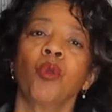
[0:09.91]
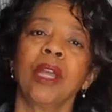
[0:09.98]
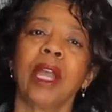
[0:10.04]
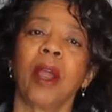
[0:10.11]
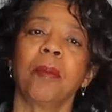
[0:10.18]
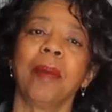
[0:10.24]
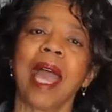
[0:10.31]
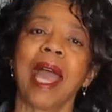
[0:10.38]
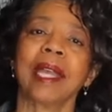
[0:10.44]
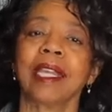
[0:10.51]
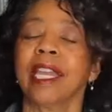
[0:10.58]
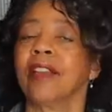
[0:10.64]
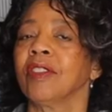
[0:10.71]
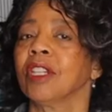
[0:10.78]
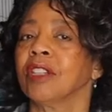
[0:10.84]
We are
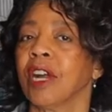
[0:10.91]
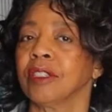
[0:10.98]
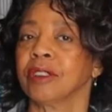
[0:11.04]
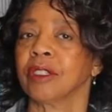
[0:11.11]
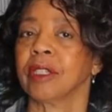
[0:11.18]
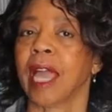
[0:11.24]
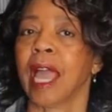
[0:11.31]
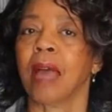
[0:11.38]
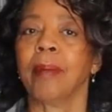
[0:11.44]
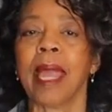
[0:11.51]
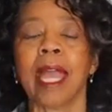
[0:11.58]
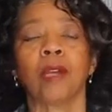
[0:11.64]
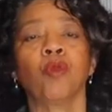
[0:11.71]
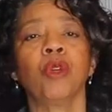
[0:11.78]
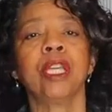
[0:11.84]
back in the Laundry Lab,
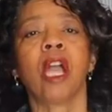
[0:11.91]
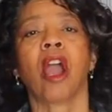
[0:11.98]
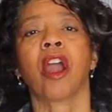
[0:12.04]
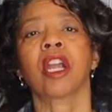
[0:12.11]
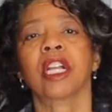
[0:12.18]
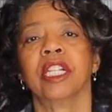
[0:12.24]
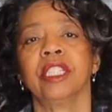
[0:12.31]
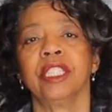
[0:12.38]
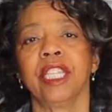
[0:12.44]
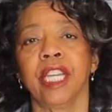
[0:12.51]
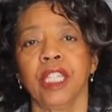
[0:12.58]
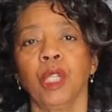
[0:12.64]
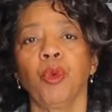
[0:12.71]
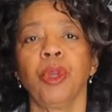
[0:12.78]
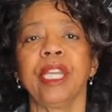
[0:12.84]
and we are
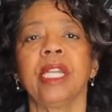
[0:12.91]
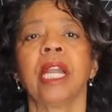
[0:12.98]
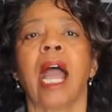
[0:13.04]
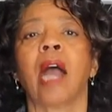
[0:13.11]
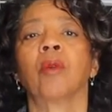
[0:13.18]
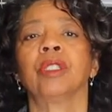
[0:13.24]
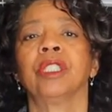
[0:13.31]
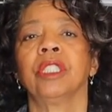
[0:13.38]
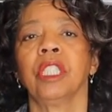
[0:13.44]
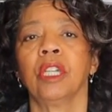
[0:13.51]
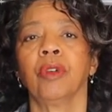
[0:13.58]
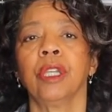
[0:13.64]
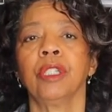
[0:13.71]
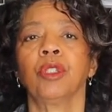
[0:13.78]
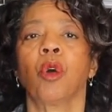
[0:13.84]
continuing our
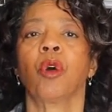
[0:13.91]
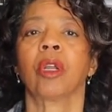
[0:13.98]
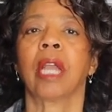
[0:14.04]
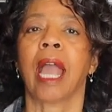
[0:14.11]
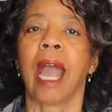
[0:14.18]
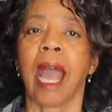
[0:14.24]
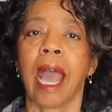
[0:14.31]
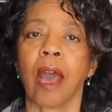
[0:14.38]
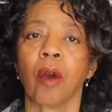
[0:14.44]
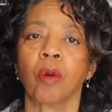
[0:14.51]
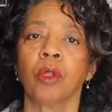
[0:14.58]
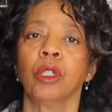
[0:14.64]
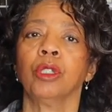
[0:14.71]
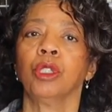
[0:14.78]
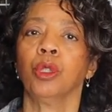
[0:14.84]
series on
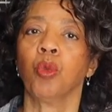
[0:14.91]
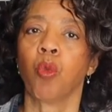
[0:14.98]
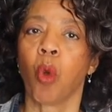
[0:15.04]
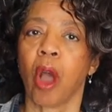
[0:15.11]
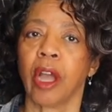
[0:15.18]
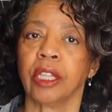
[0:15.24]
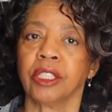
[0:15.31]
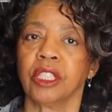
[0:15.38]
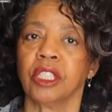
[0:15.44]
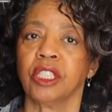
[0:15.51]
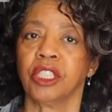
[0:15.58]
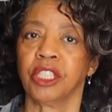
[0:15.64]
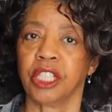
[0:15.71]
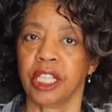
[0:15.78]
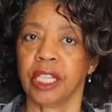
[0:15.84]
how to wash
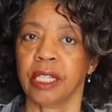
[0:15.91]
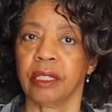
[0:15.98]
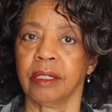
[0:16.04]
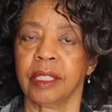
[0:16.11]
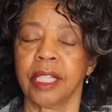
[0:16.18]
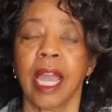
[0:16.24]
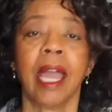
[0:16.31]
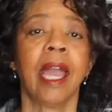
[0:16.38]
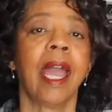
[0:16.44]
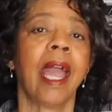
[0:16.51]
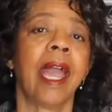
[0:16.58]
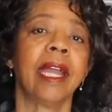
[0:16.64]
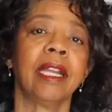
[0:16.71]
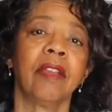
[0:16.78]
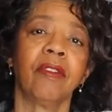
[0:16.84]
jeans.
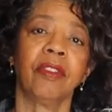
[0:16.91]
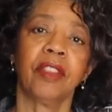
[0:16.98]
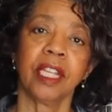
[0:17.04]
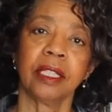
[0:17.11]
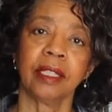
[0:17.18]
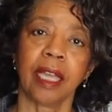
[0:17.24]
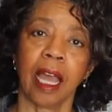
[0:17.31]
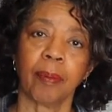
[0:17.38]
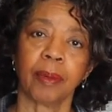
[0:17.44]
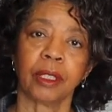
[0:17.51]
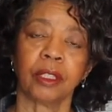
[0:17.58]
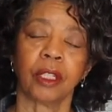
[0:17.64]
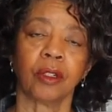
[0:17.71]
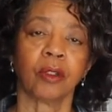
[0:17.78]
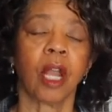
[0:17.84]
And in this
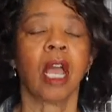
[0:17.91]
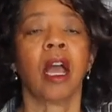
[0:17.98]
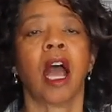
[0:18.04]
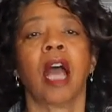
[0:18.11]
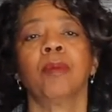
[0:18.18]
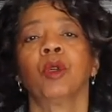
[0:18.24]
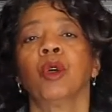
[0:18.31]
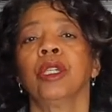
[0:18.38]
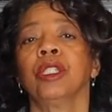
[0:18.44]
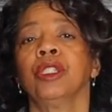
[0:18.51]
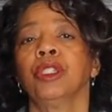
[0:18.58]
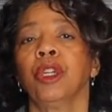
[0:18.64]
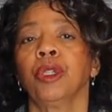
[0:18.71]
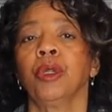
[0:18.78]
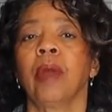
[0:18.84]
episode, I'm going to
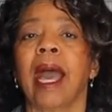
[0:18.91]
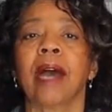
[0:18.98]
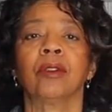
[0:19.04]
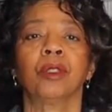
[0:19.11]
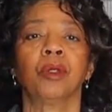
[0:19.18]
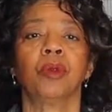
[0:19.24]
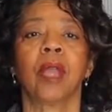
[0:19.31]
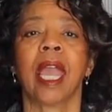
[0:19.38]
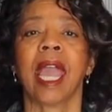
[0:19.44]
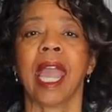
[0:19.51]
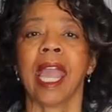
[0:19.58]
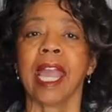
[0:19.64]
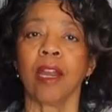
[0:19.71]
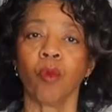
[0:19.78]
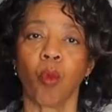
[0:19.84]
show you how to
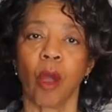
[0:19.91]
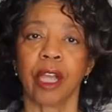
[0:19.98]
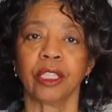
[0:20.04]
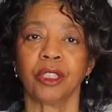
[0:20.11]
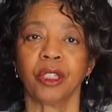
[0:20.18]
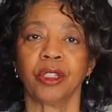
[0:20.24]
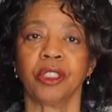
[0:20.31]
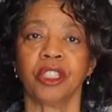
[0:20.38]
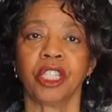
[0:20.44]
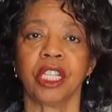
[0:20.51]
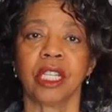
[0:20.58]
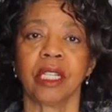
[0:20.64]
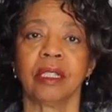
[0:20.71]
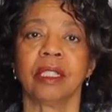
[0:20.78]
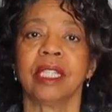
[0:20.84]
hand wash your
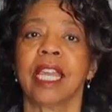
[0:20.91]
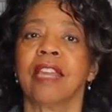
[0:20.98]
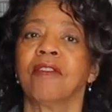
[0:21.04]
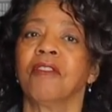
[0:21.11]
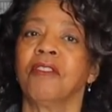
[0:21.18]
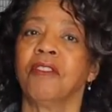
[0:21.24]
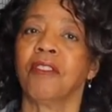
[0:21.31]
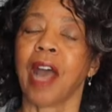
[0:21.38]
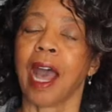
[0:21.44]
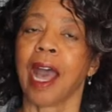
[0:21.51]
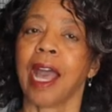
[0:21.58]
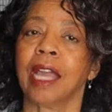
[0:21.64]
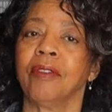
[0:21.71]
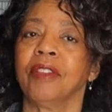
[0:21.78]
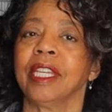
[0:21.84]
jeans in
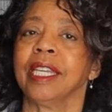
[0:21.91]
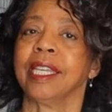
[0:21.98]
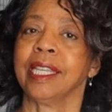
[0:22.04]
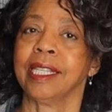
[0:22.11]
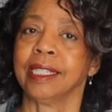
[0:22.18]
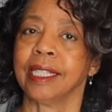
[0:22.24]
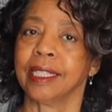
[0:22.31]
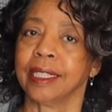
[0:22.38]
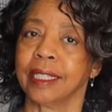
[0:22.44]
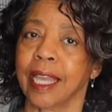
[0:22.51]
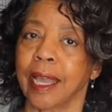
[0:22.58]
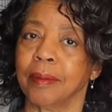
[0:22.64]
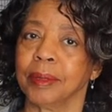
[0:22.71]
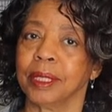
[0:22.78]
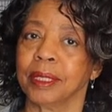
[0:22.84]
5 easy
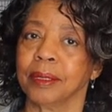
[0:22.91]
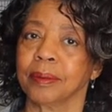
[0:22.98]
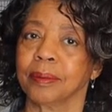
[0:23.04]
steps.